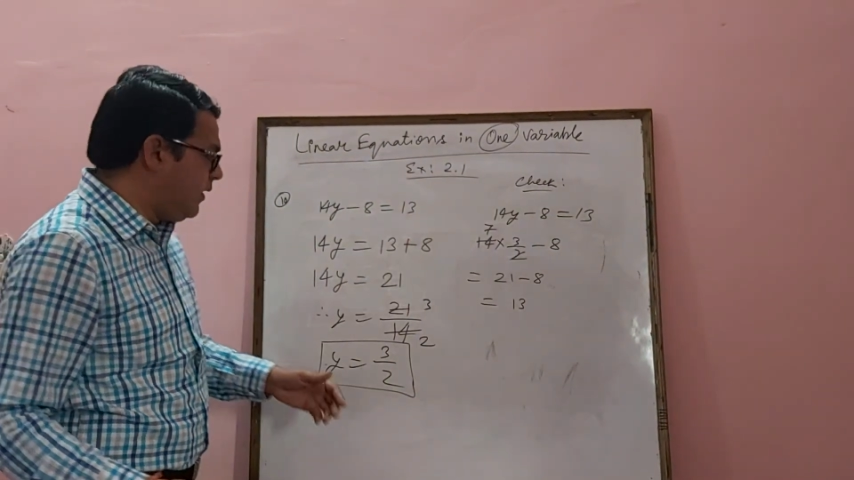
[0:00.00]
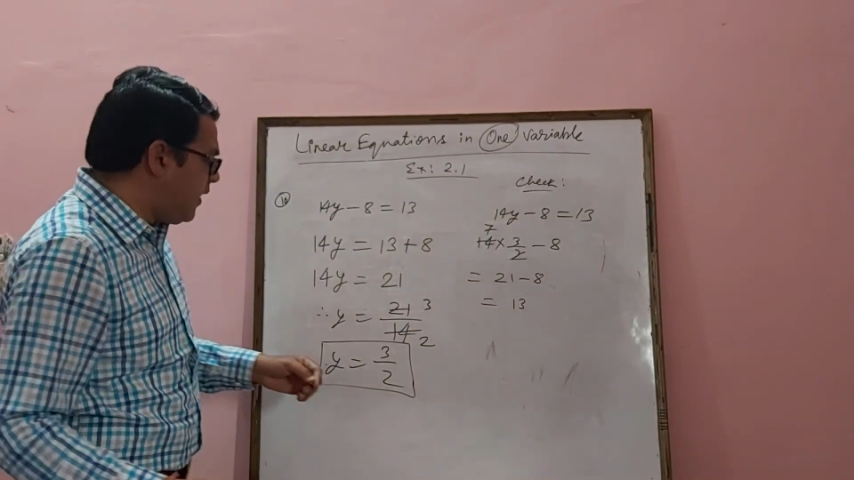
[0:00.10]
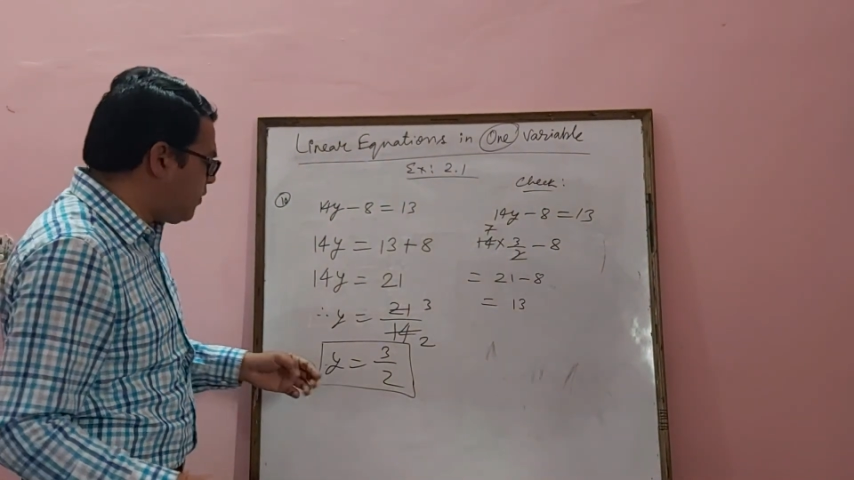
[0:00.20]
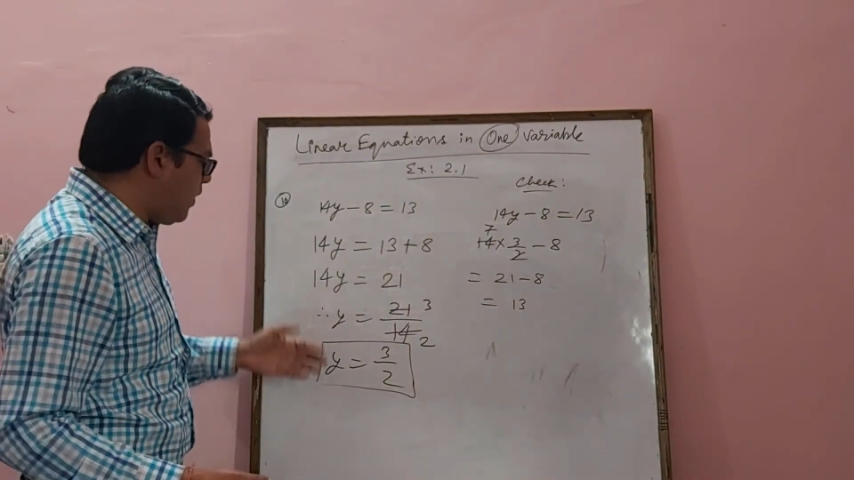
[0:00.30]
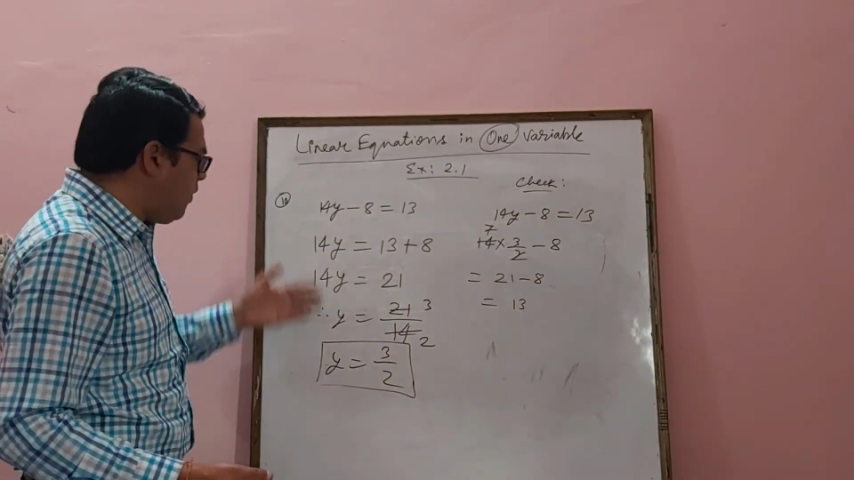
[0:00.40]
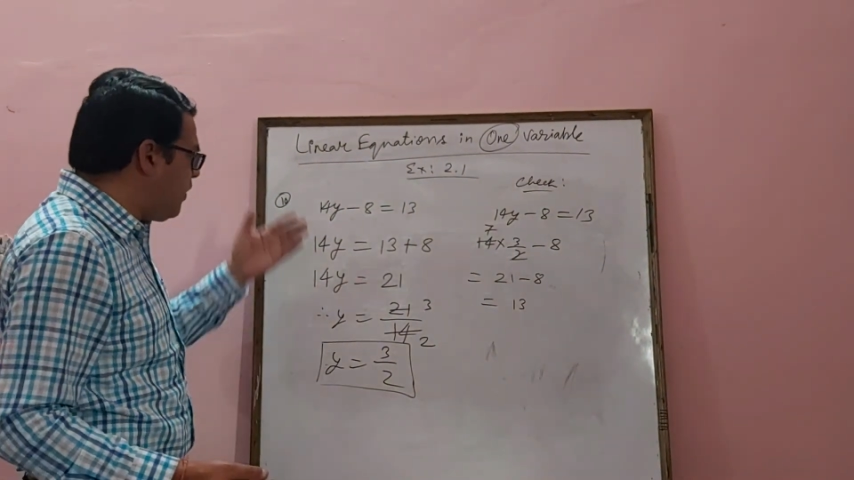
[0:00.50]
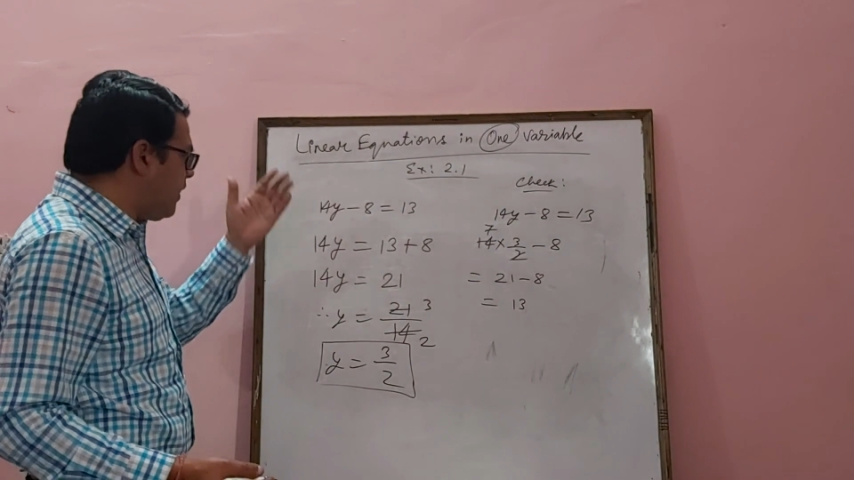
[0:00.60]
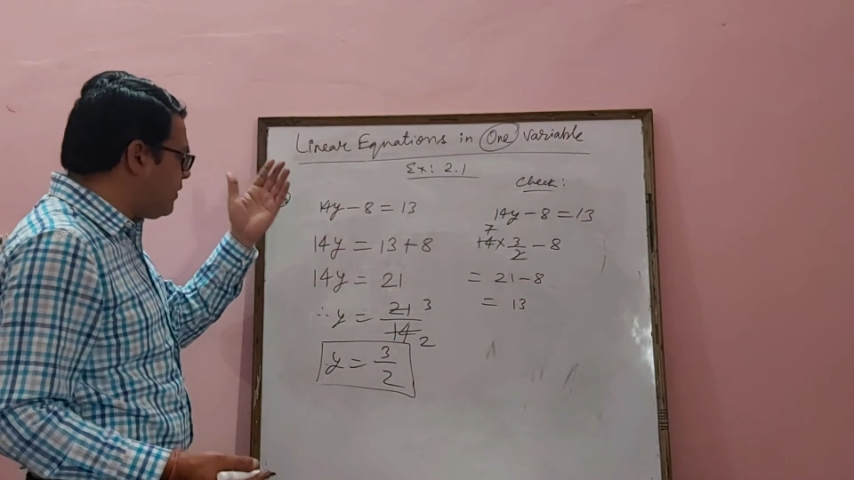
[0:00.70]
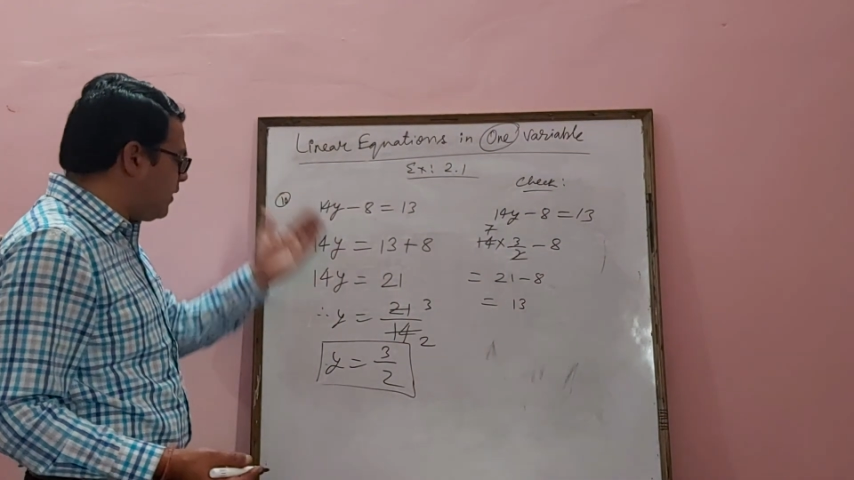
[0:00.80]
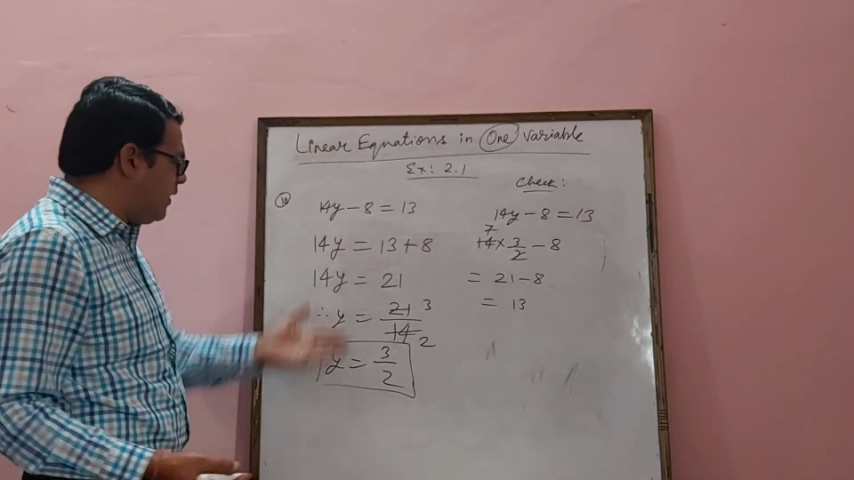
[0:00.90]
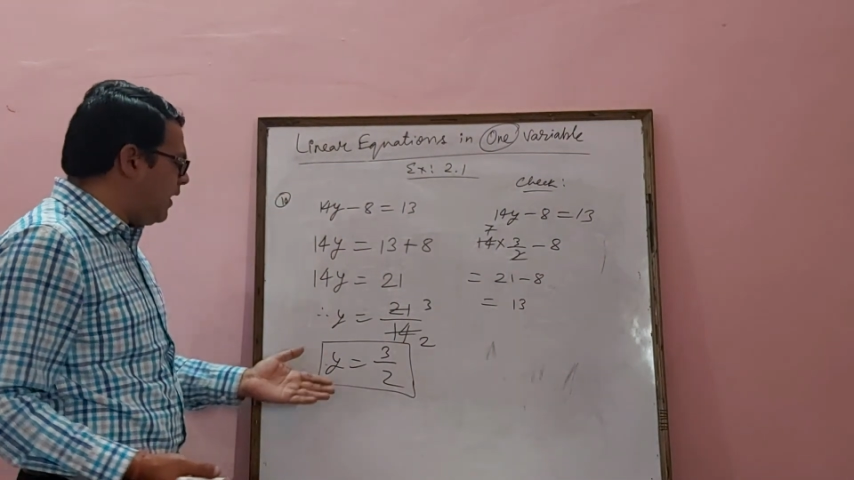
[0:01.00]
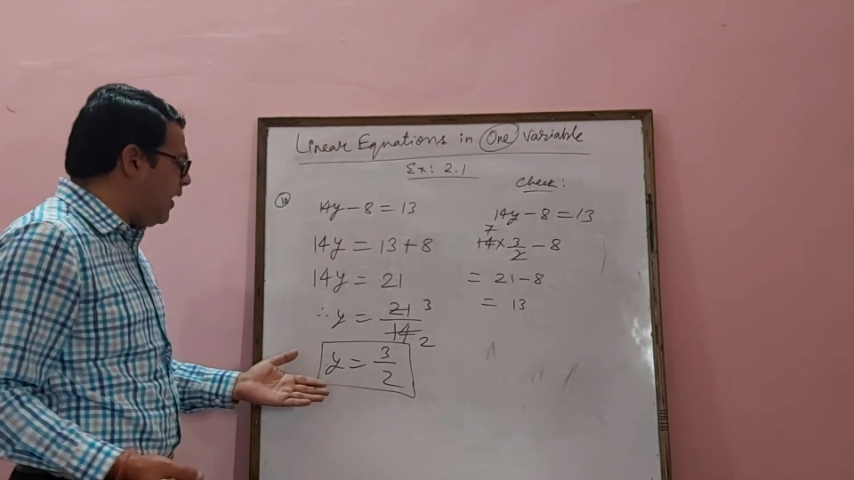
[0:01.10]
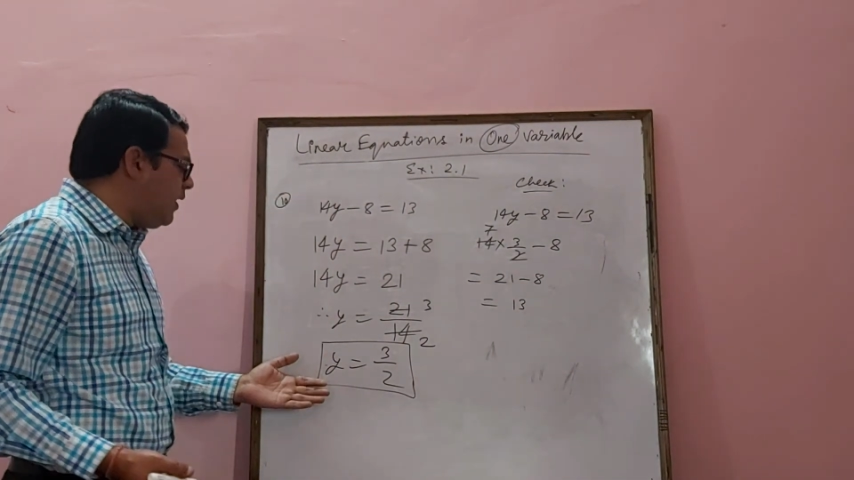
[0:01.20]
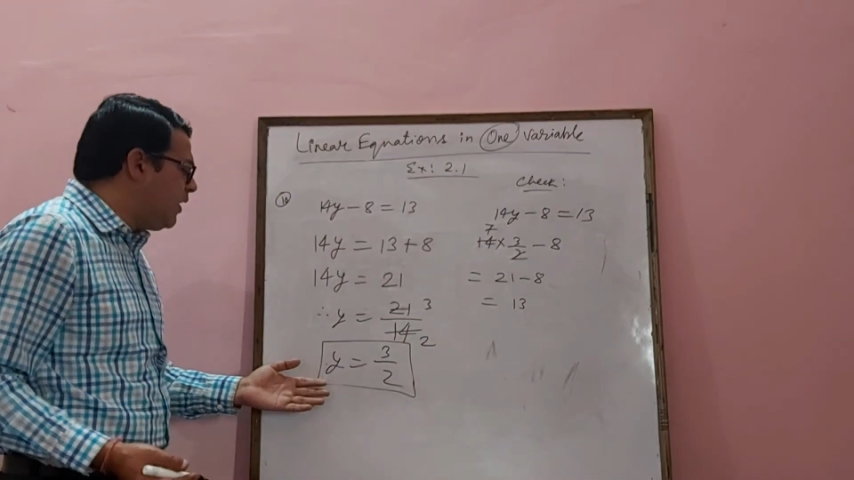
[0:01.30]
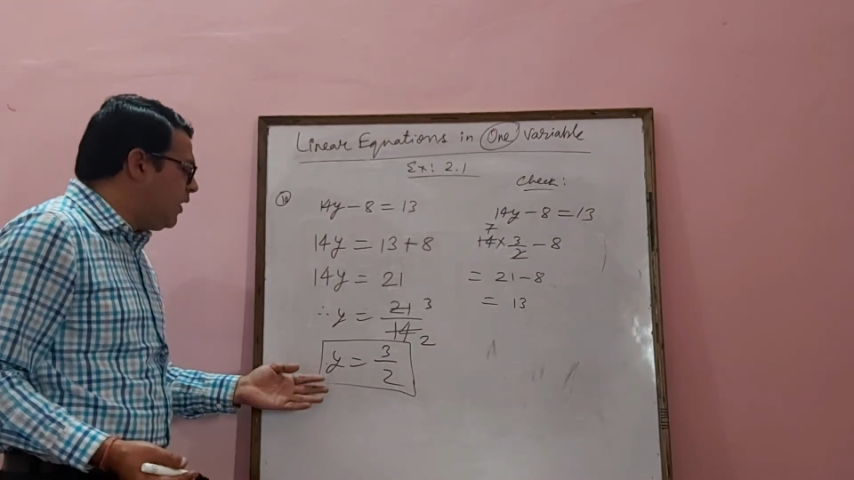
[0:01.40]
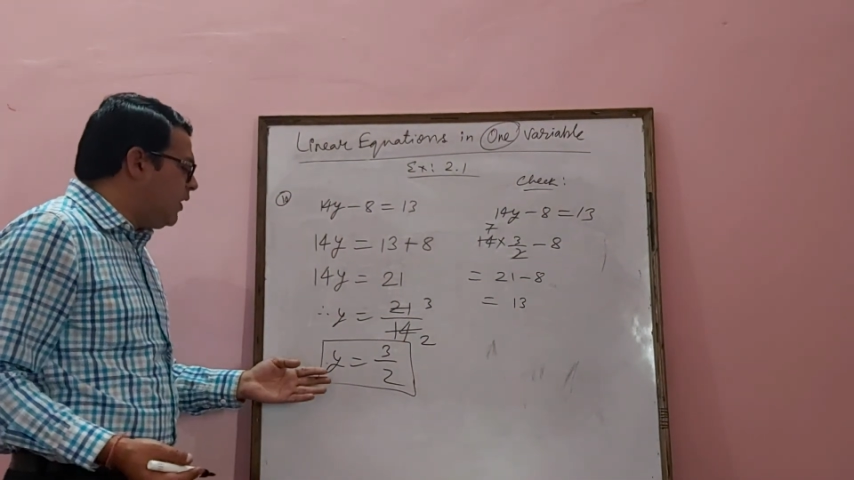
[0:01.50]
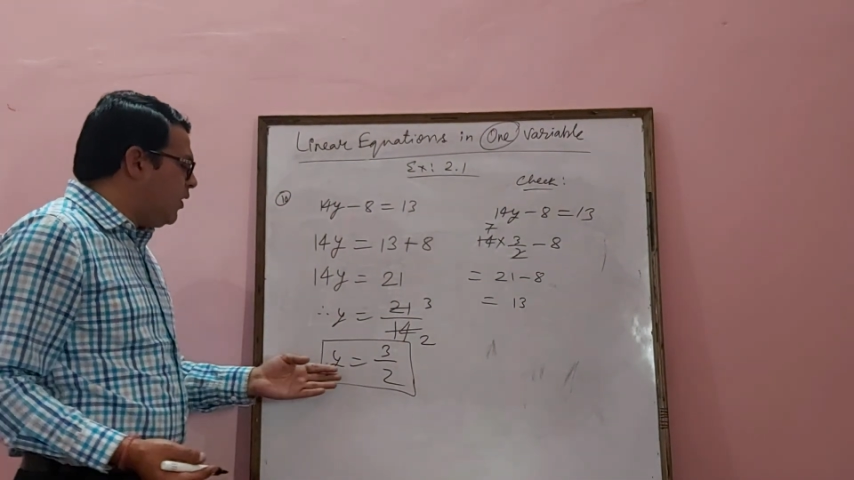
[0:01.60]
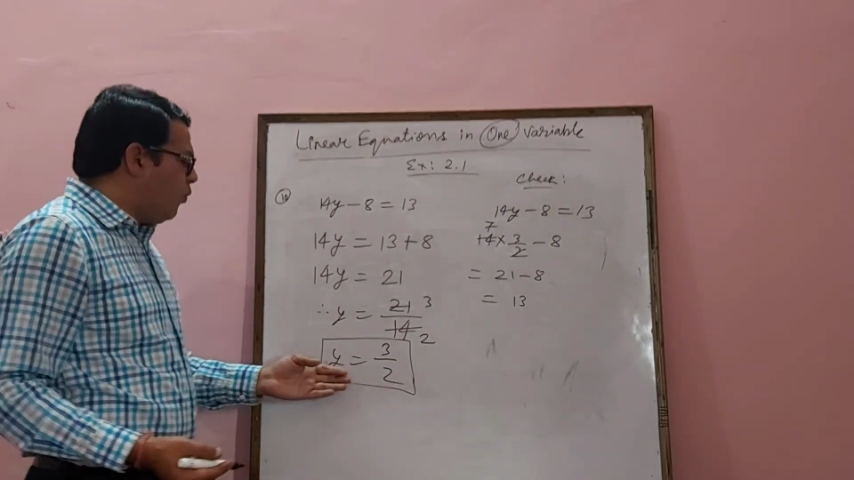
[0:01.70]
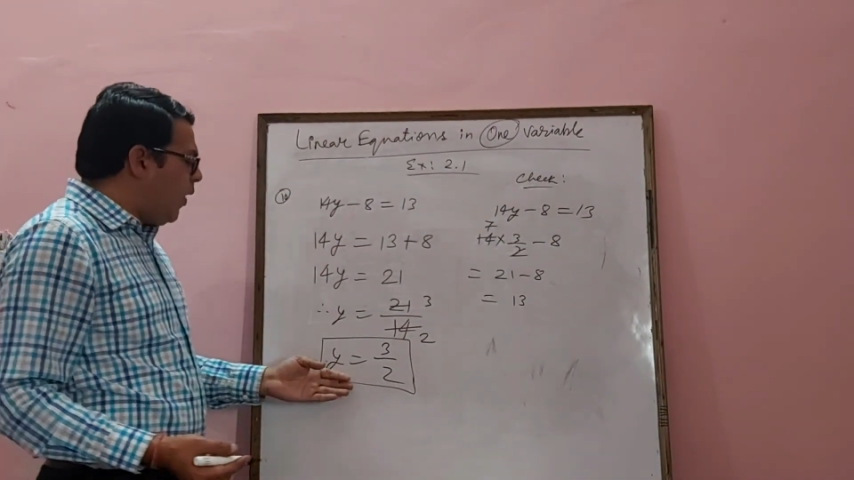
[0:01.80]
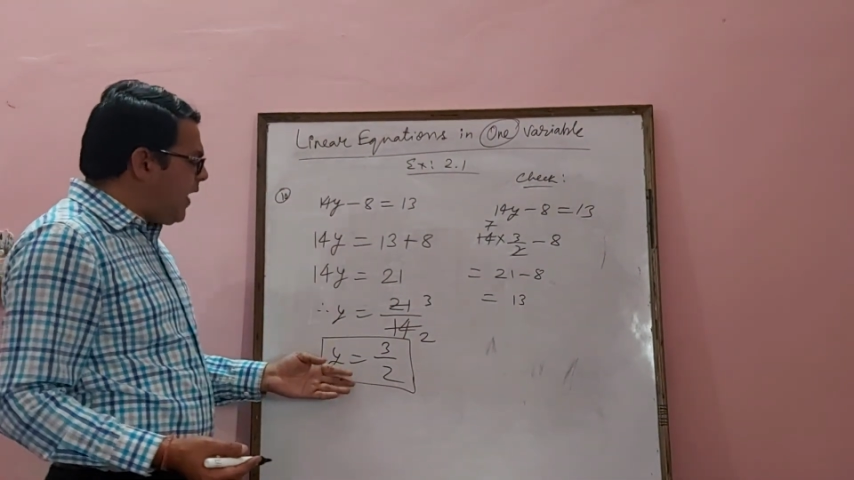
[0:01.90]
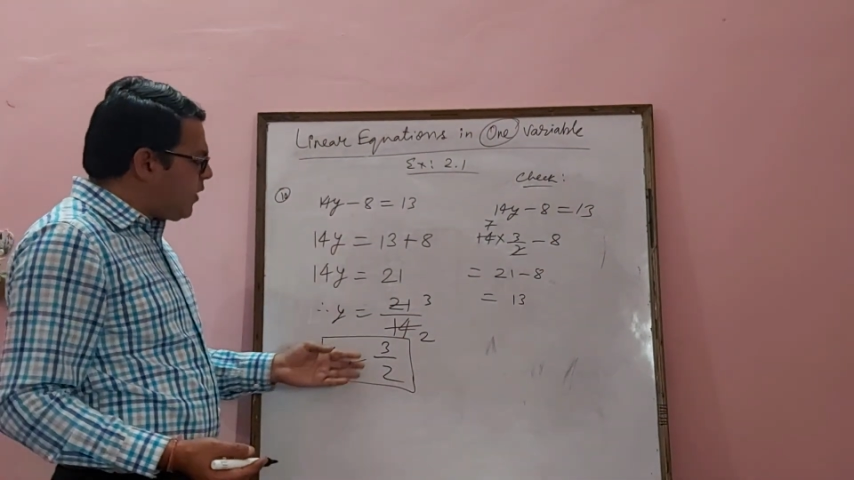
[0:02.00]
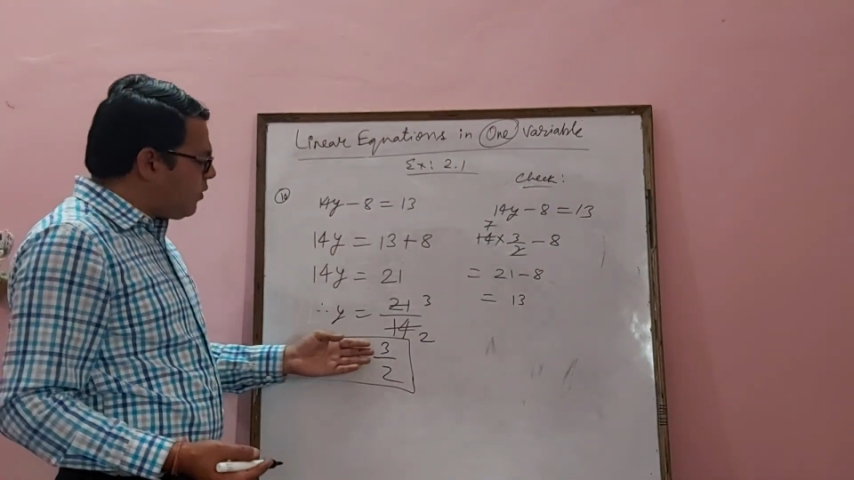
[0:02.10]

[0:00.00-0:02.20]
That's why we can say that y